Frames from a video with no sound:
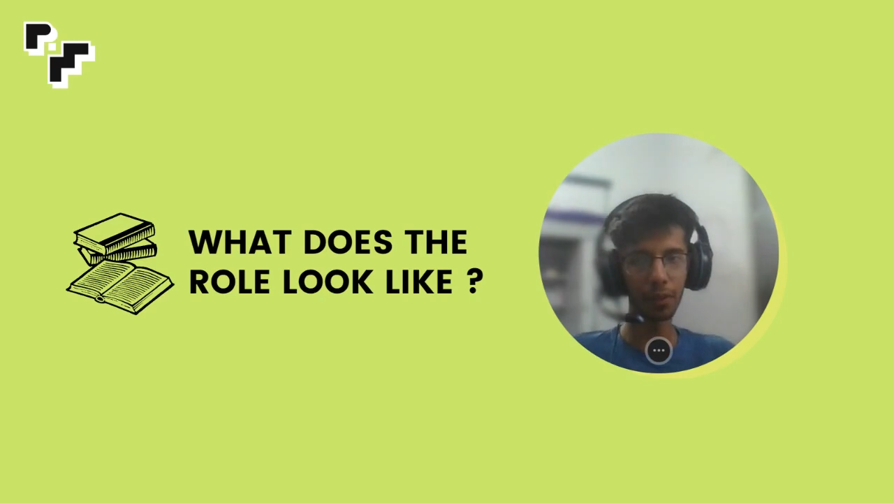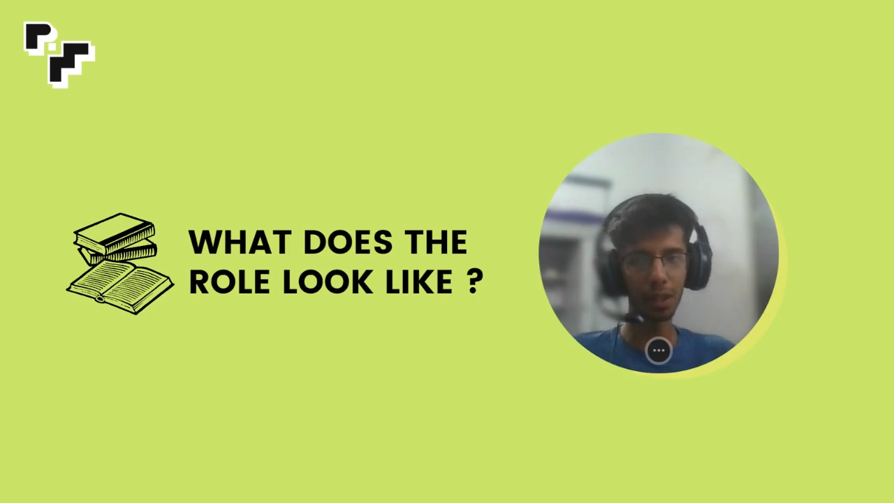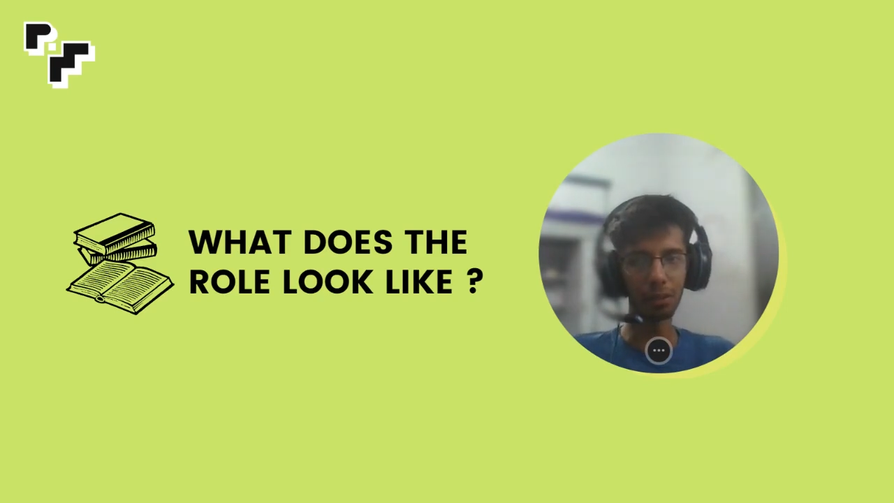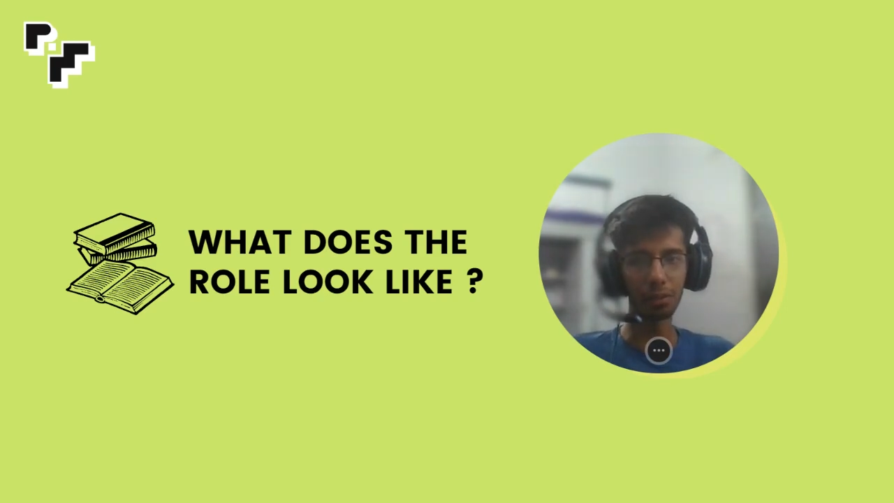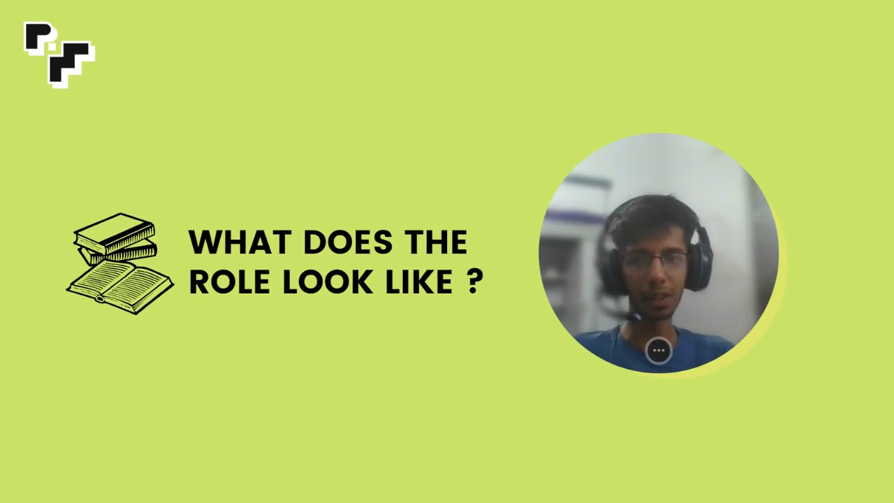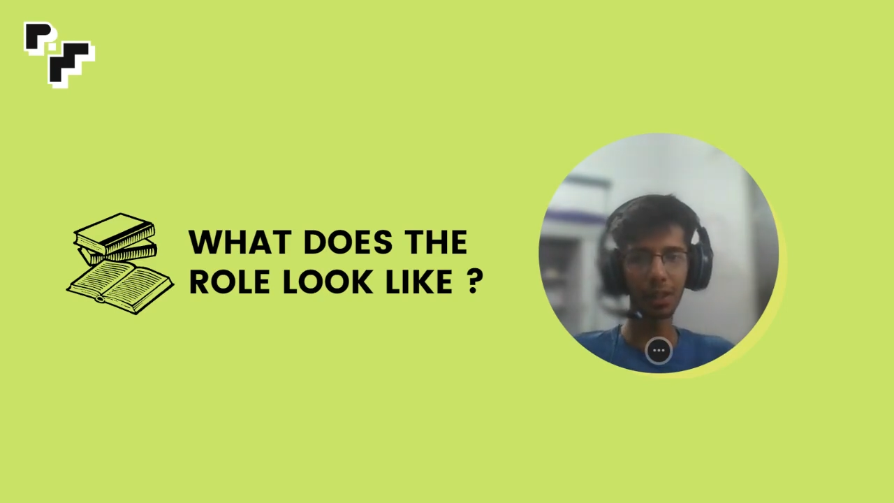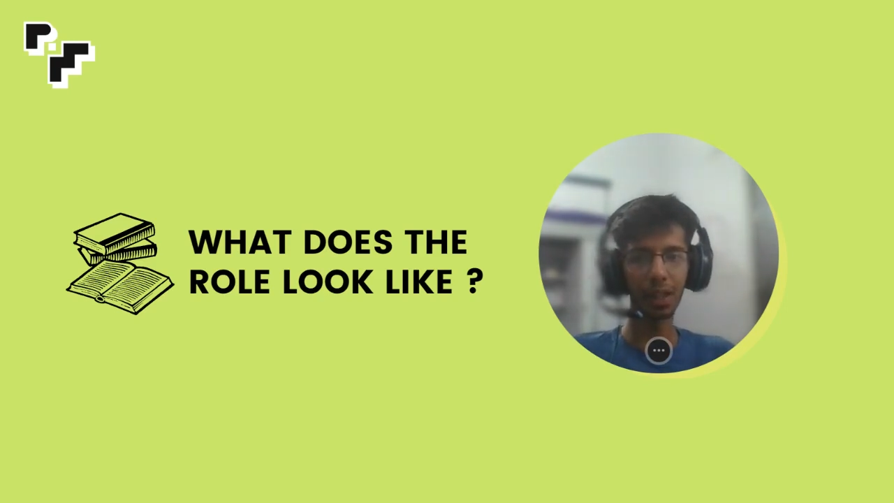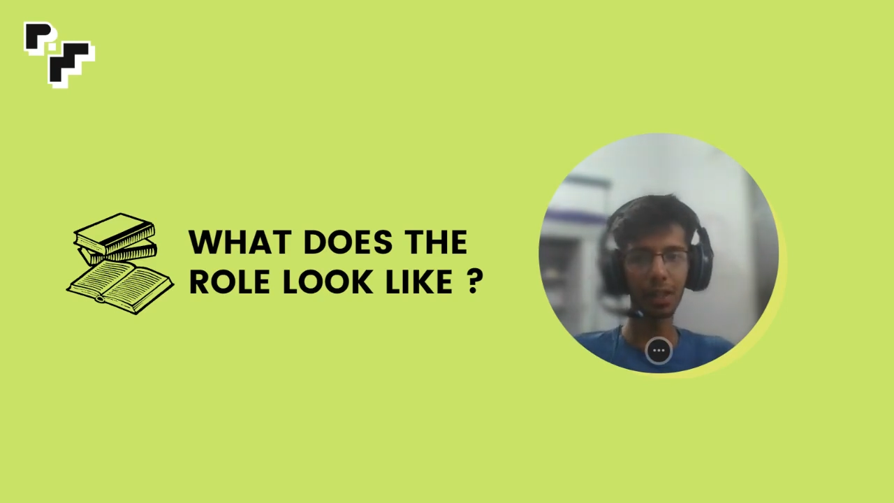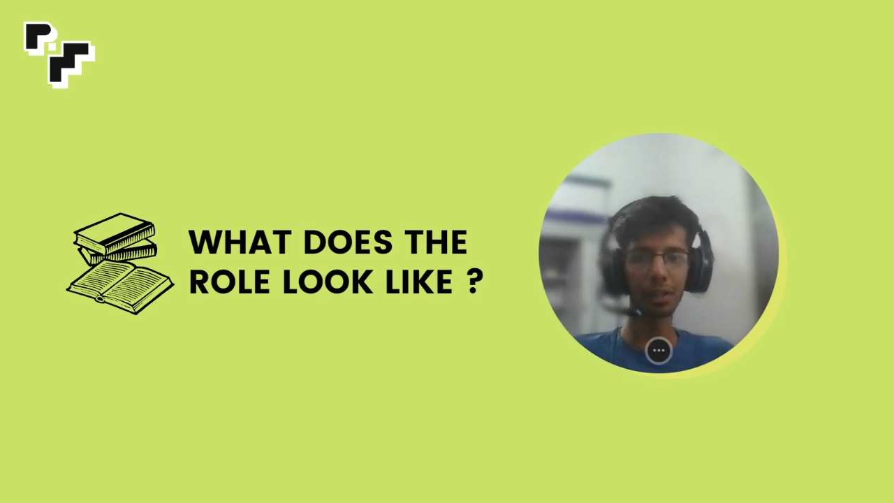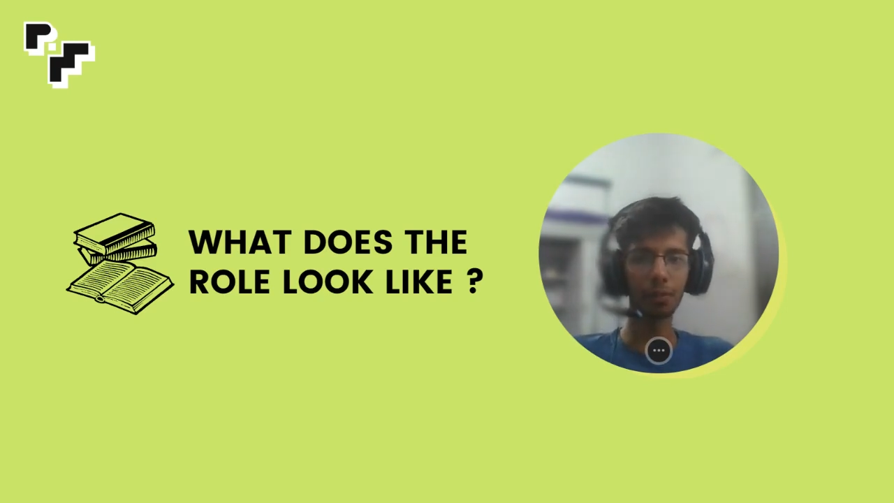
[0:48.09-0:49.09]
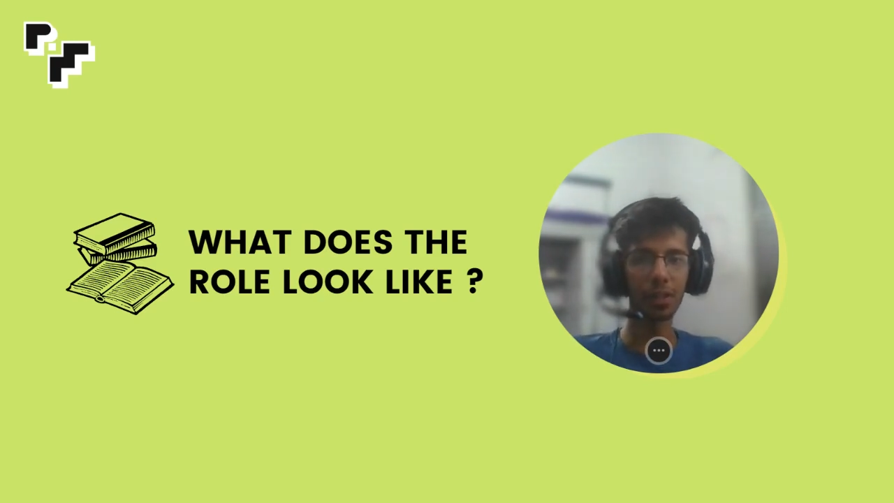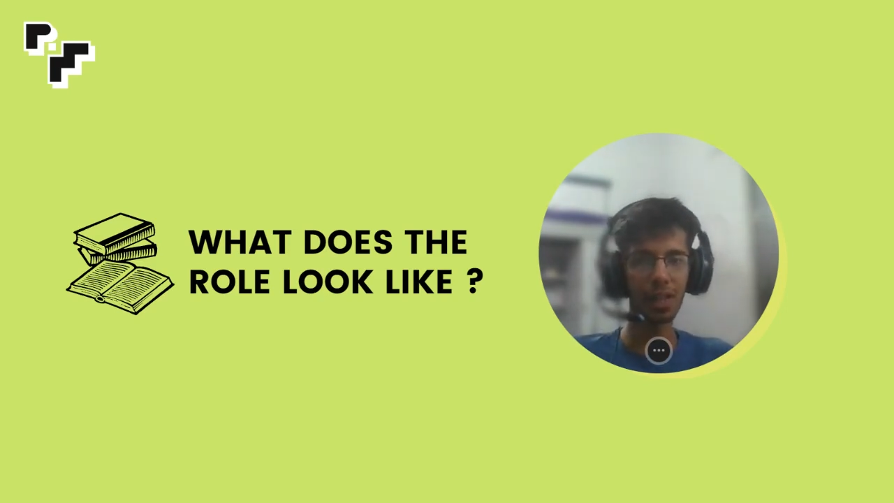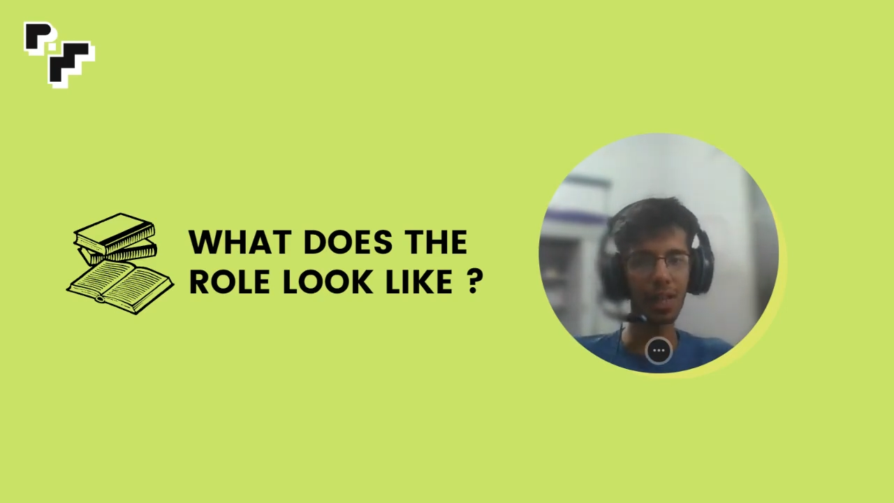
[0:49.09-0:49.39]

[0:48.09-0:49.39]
we are looking at which